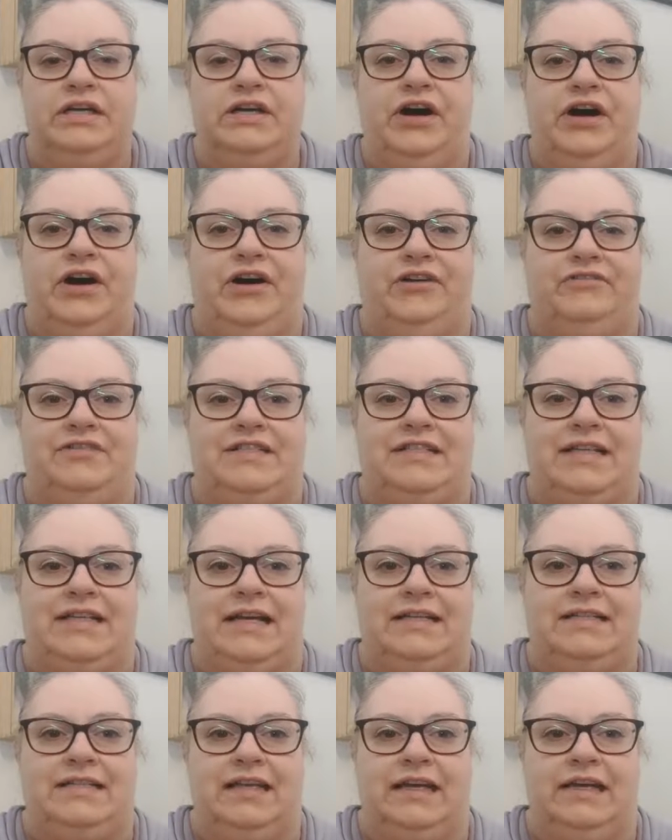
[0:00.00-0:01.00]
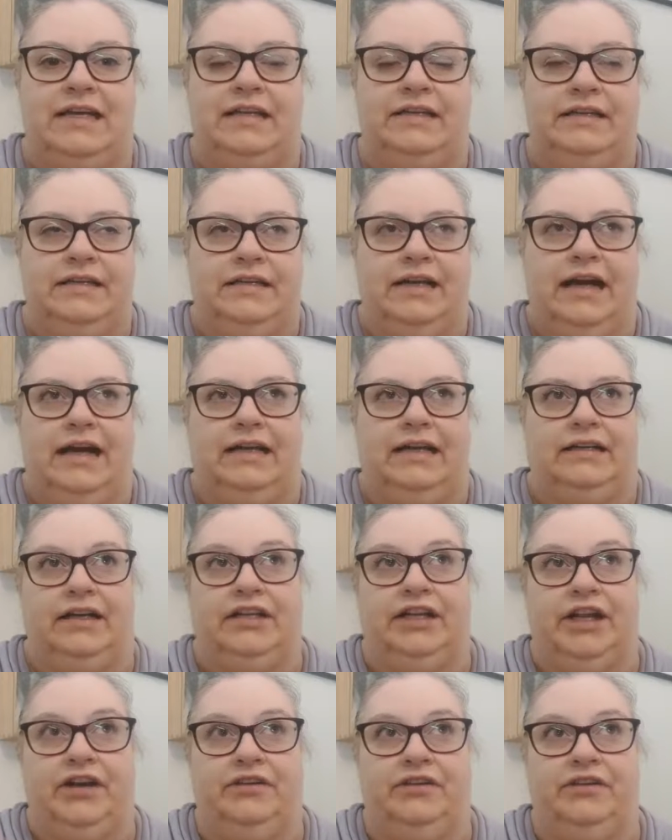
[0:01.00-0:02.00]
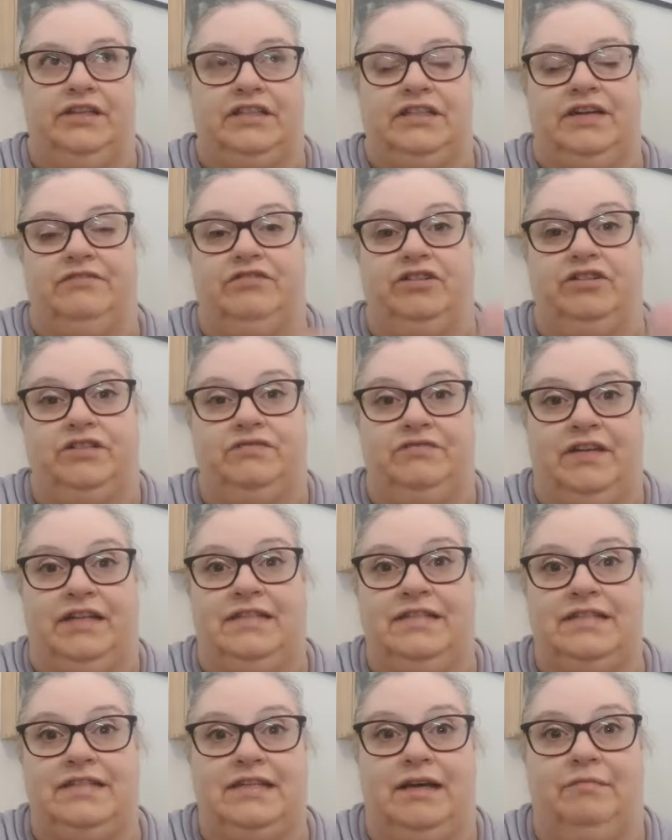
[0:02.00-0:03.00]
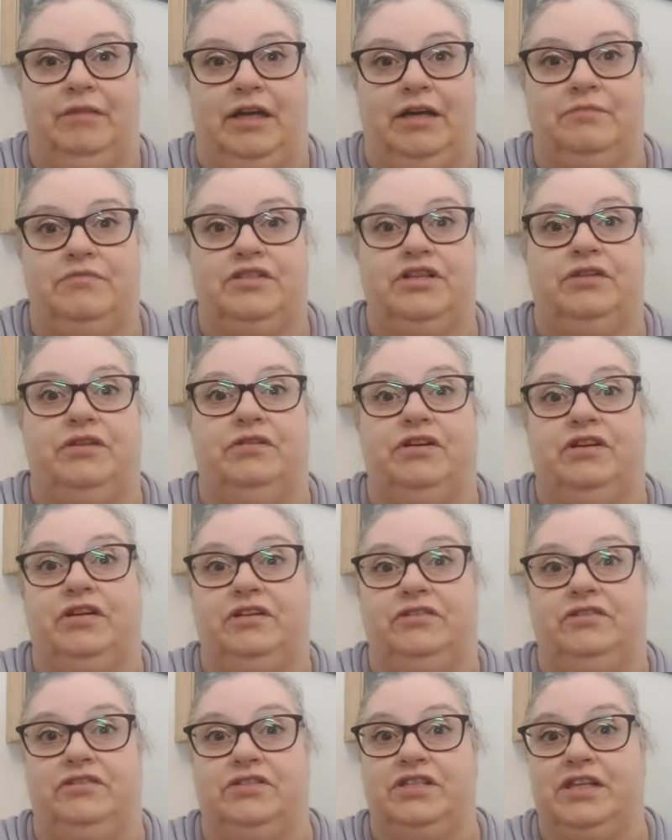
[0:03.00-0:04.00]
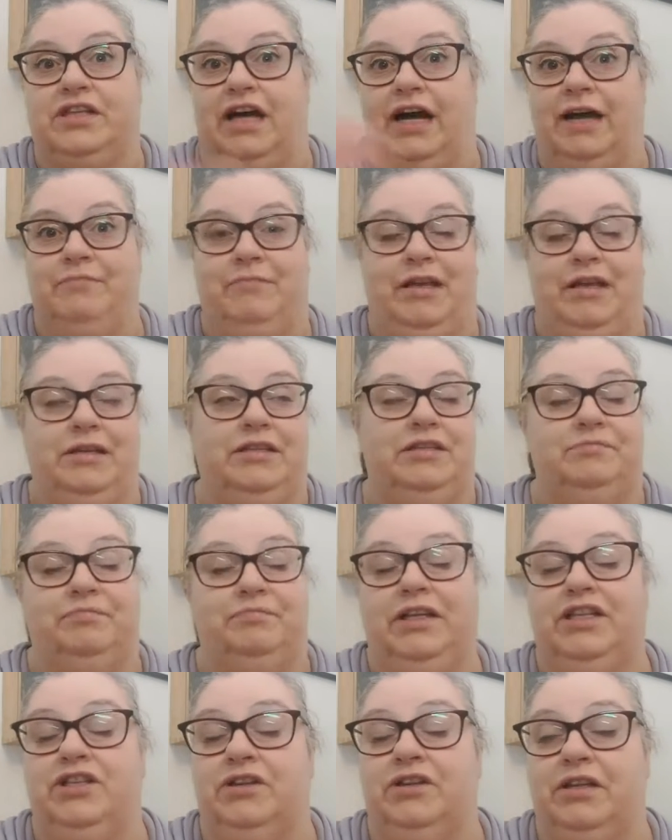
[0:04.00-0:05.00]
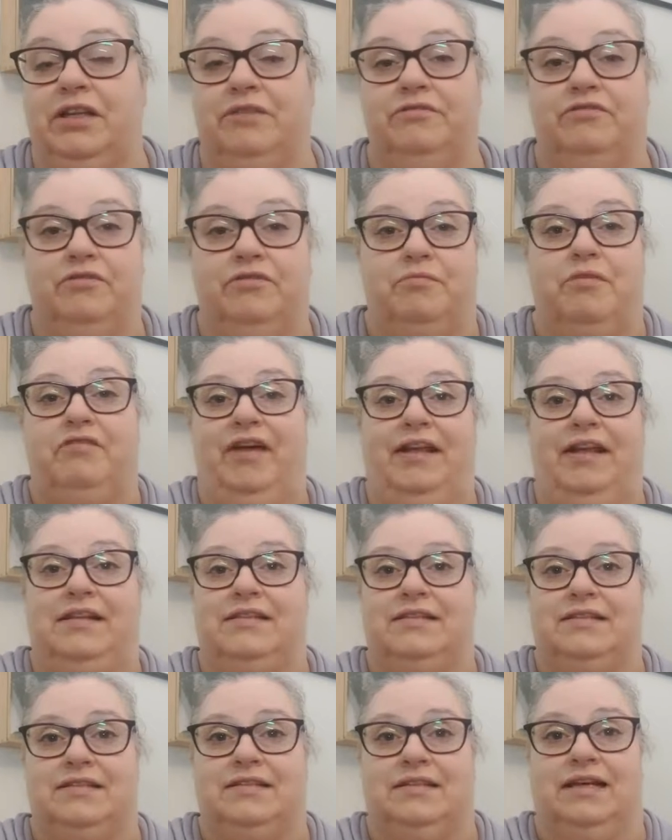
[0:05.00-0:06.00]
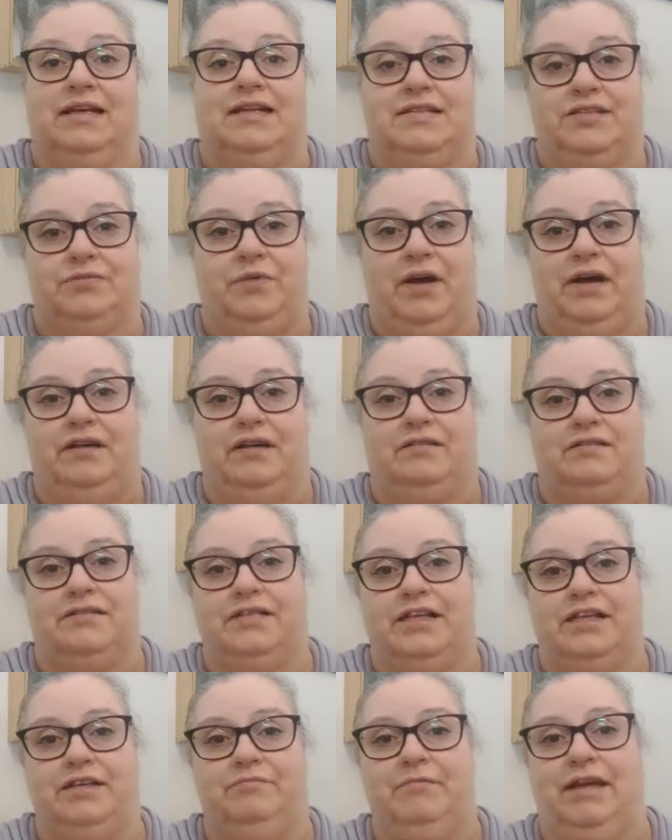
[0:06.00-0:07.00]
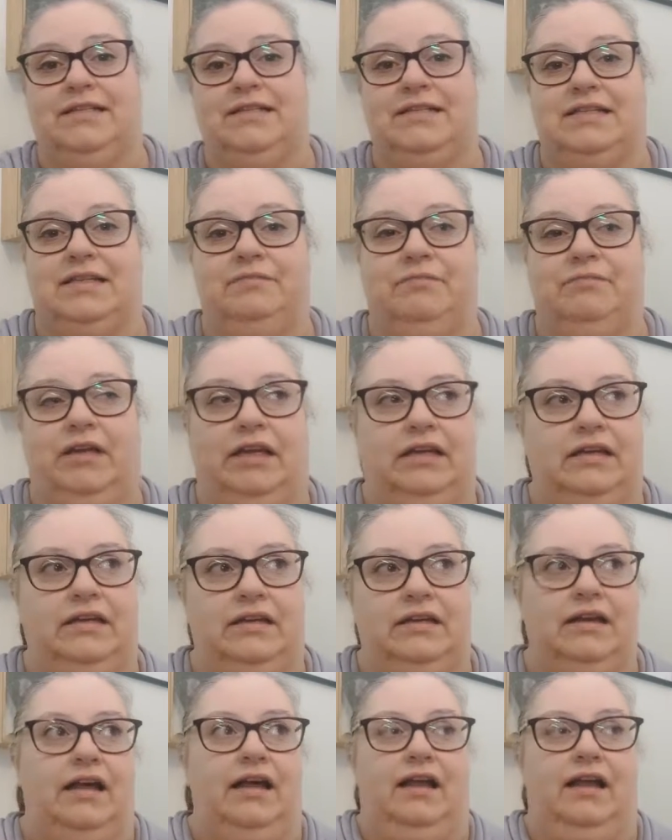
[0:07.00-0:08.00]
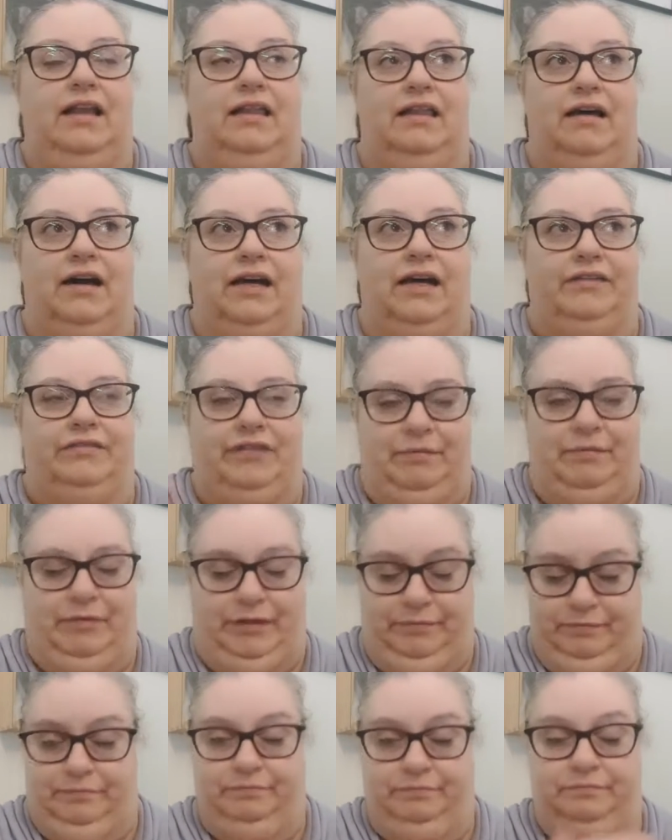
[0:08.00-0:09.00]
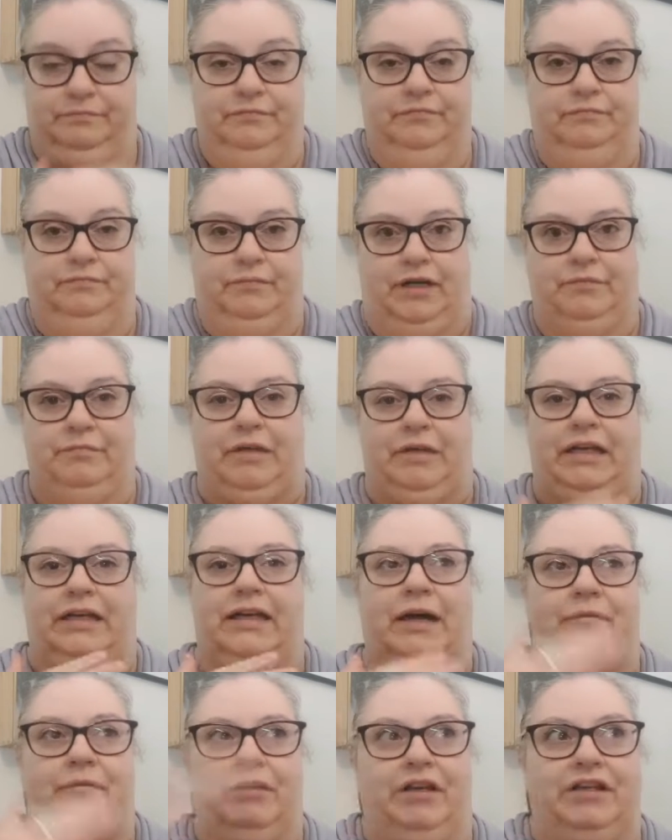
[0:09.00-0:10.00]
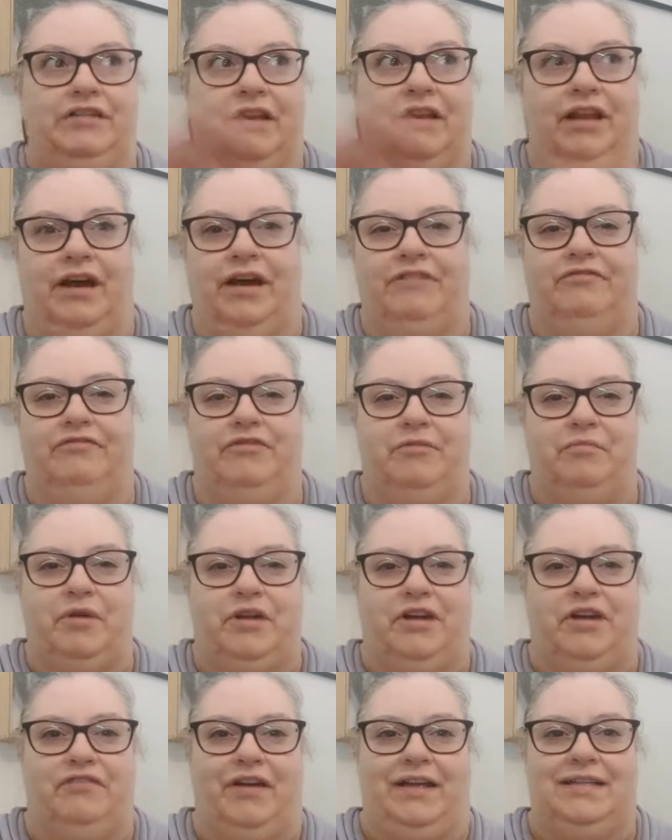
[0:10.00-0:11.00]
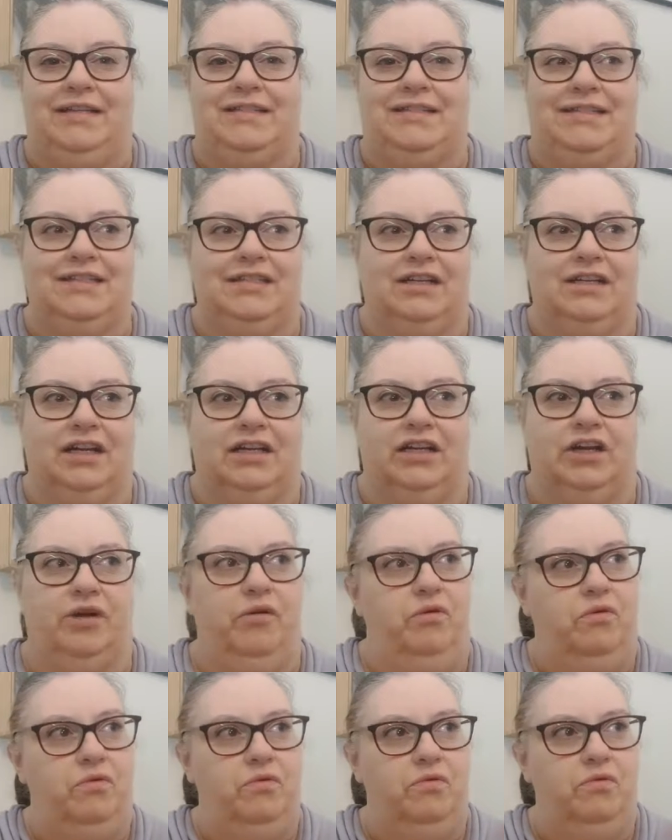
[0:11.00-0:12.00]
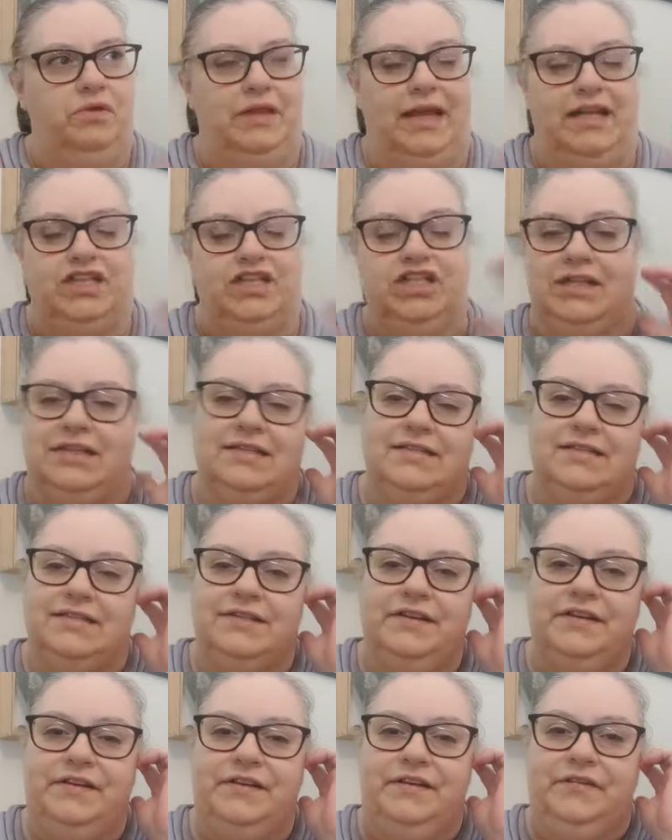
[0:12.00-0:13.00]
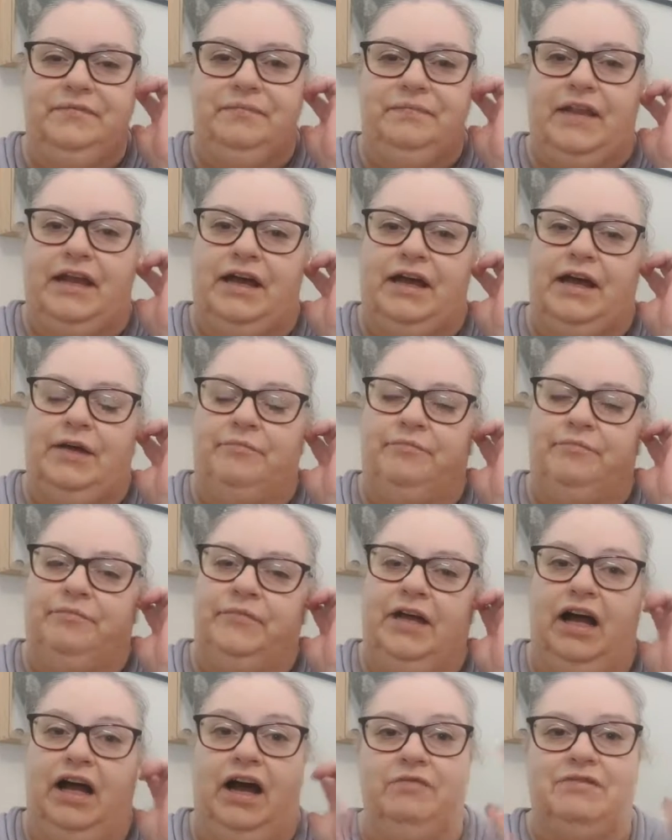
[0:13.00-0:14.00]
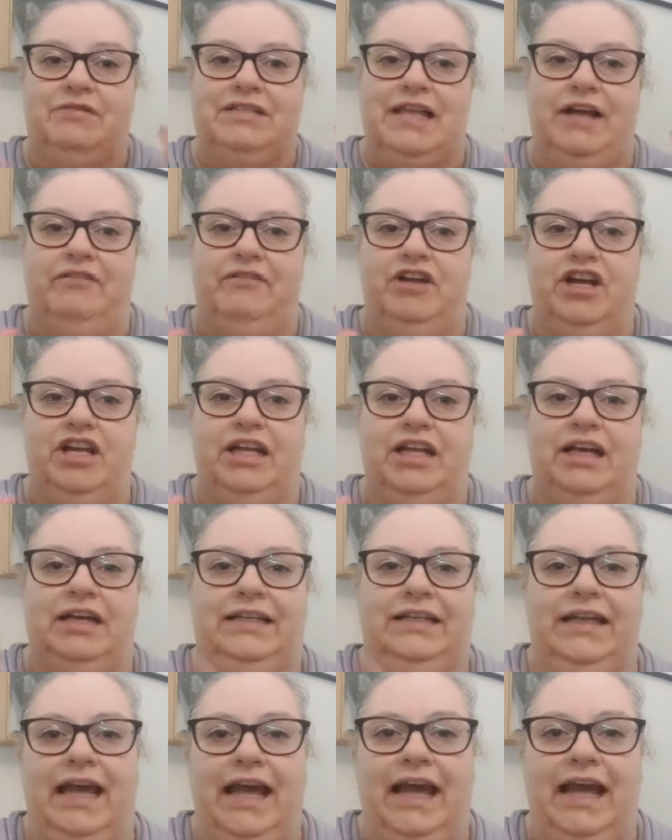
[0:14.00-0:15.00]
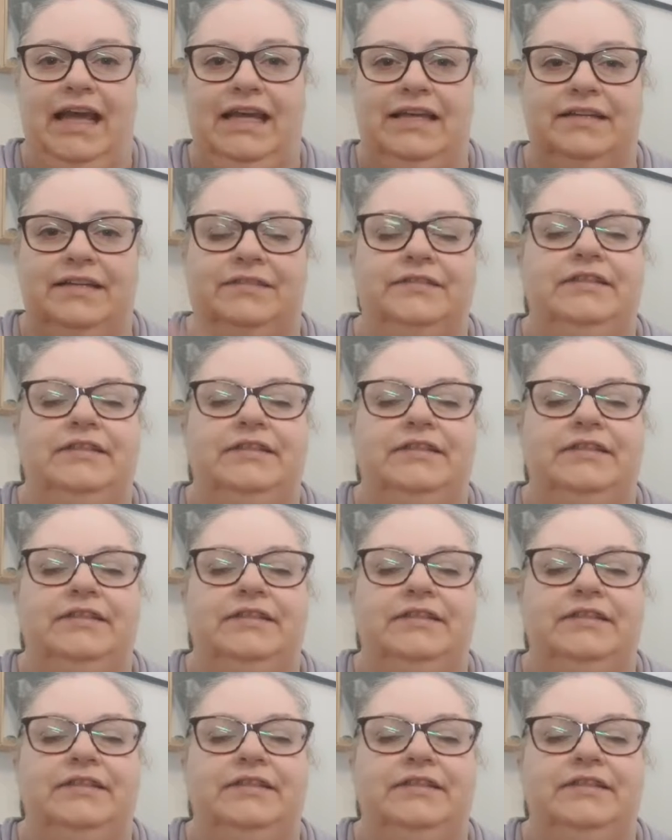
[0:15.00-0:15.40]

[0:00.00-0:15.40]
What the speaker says: of a Saturday, and I know that I've got events coming up, so of course I may be doing them from events as well. So you may see me live coming live from an event, and you kind of go, oh, there she is. I was there earlier, yay!